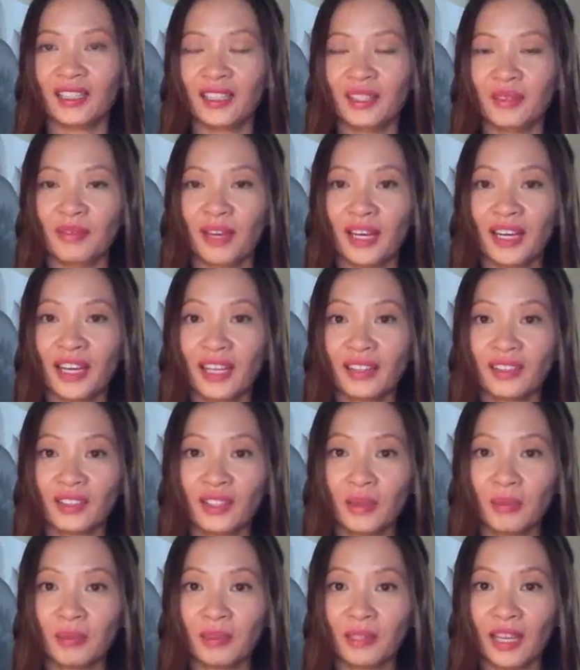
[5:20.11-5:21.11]
if I had to
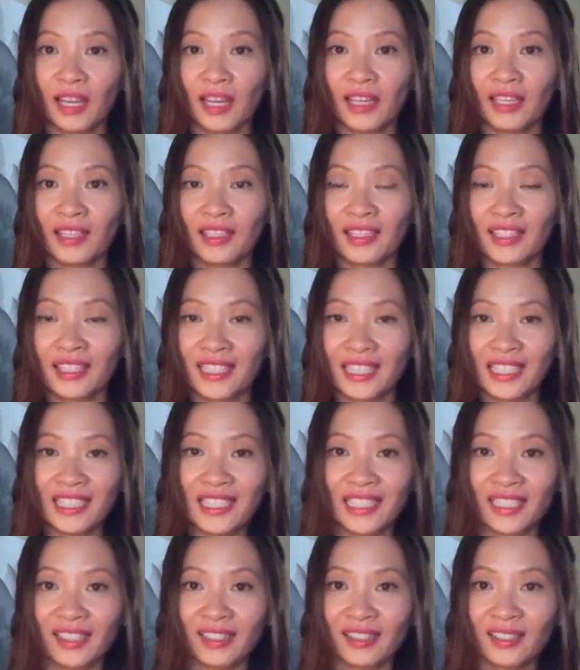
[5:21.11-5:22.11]
apply a
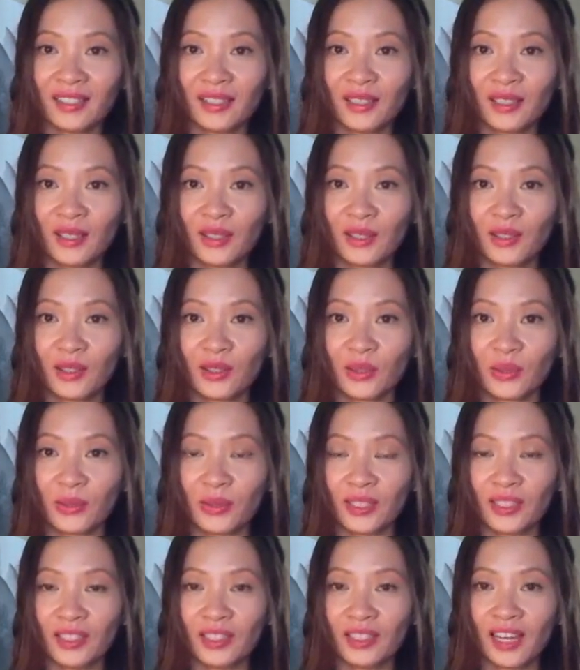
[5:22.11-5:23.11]
season to
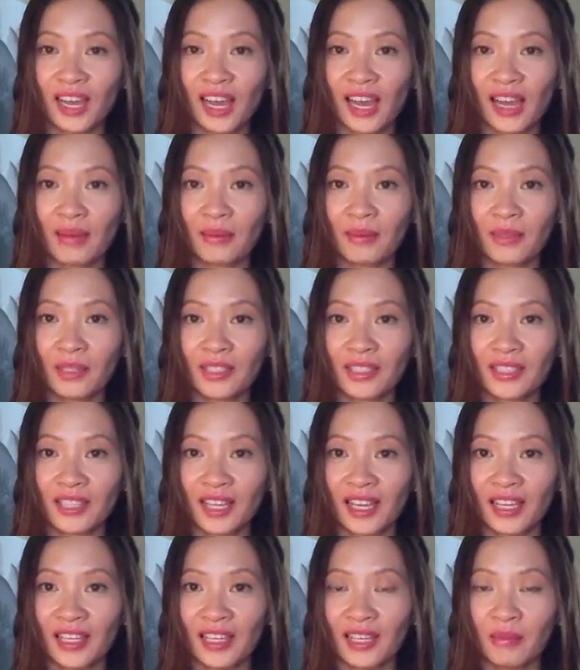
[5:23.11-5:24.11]
it, I would
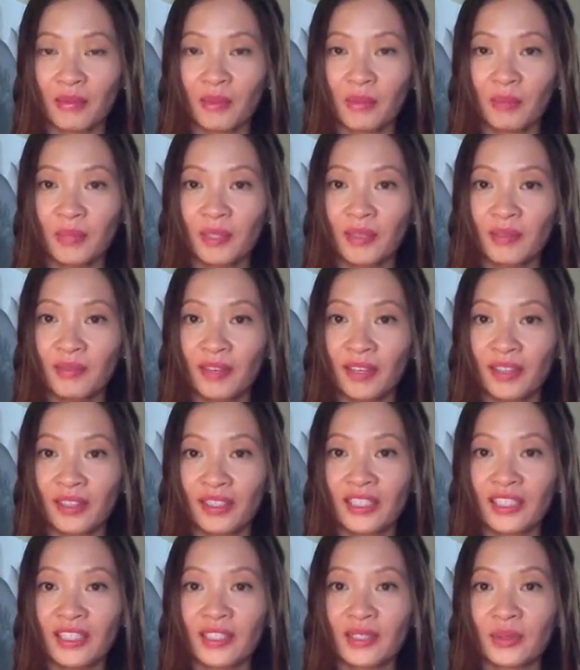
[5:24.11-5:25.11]
say it would be very
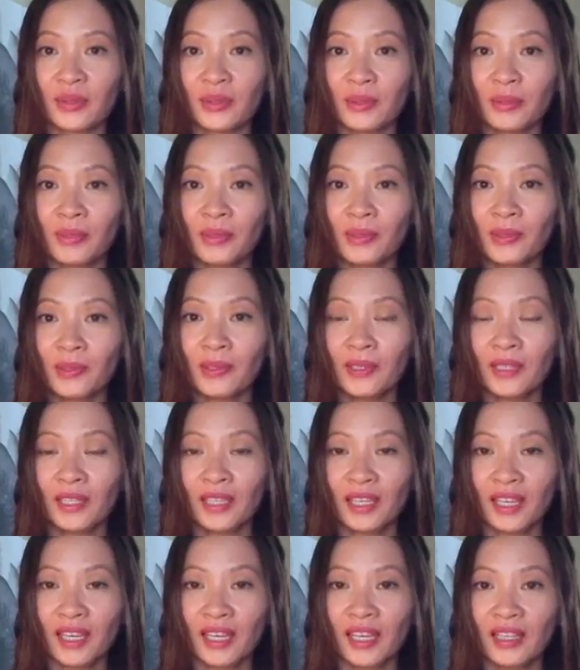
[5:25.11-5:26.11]
suitable
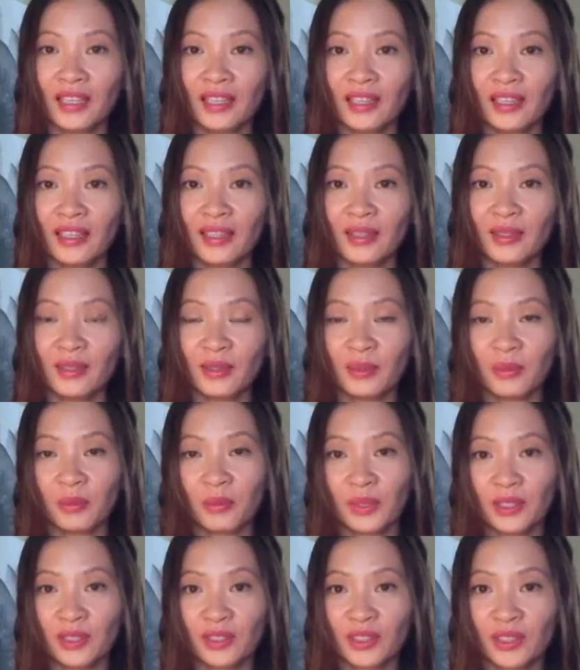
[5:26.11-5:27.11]
in the
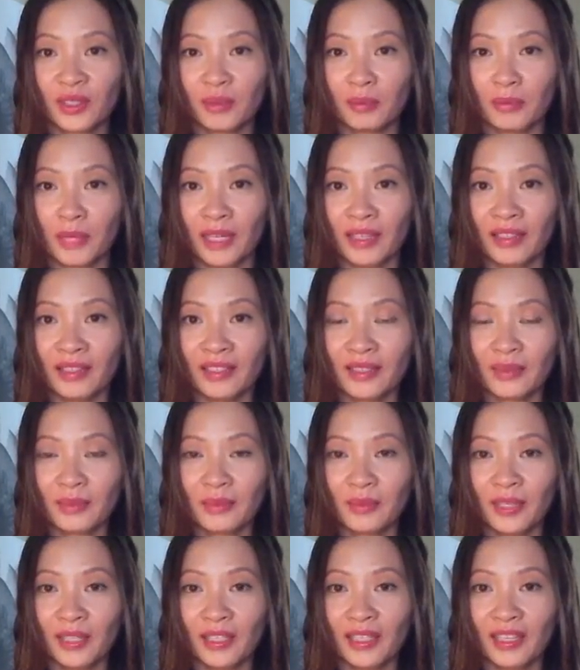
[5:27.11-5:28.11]
winter months
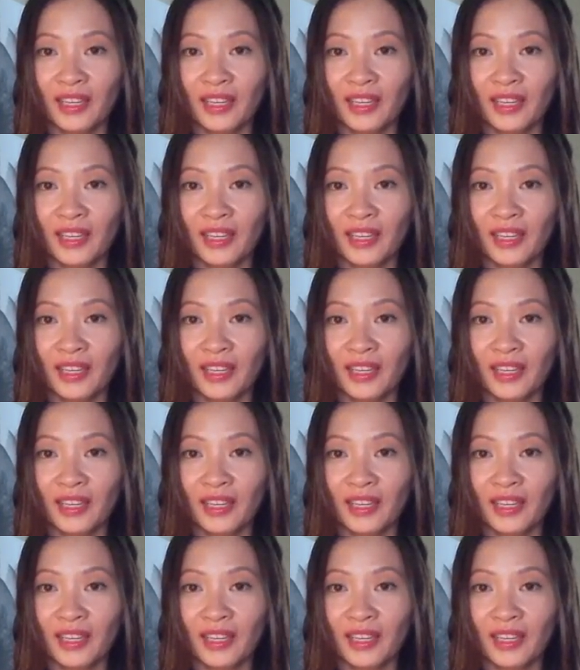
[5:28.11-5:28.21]
when,